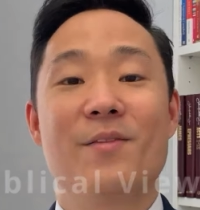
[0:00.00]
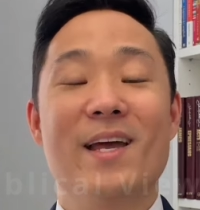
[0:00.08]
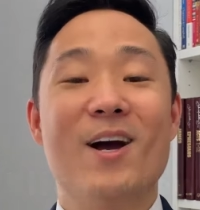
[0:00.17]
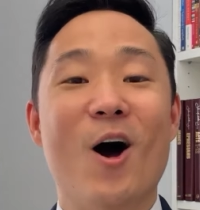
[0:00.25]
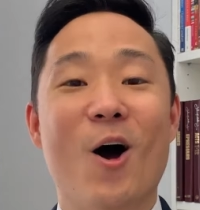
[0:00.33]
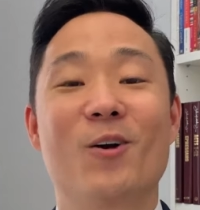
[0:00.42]

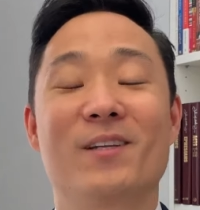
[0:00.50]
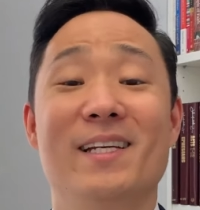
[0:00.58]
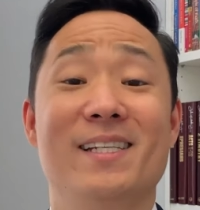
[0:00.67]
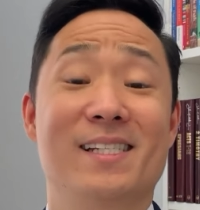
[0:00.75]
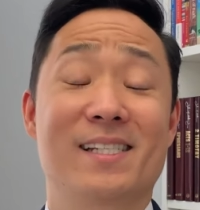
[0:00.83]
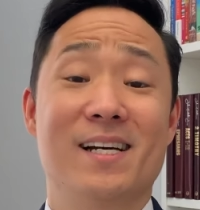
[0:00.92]
They hardly
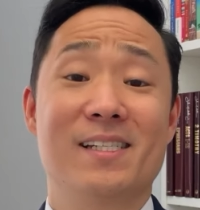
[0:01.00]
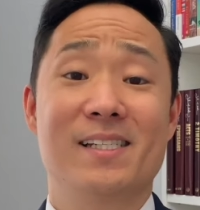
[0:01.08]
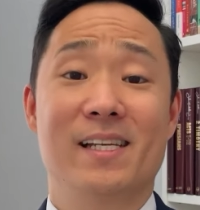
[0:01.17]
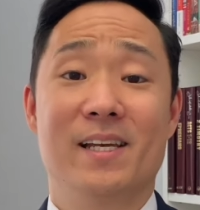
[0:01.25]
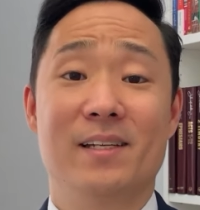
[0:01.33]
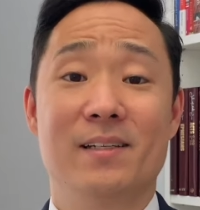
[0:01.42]
discuss
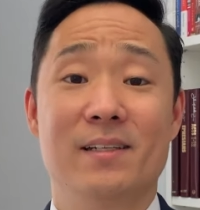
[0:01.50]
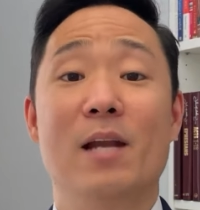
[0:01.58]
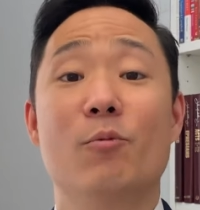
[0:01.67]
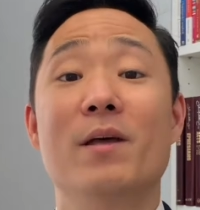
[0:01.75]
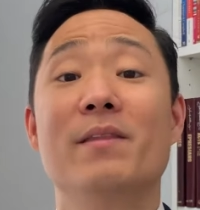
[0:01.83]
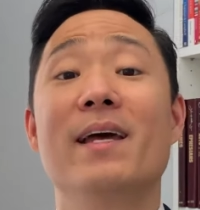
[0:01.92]
sin,
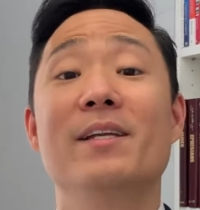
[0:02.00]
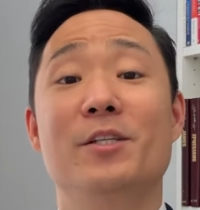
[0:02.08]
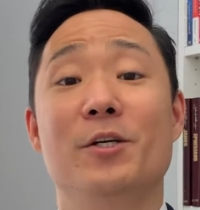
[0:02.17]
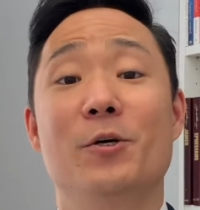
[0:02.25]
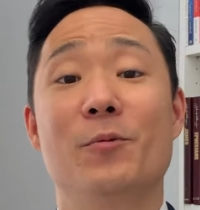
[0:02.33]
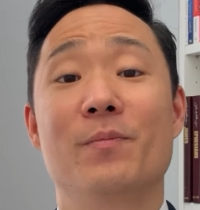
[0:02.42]
and when they
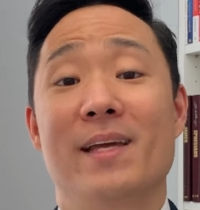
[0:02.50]
do,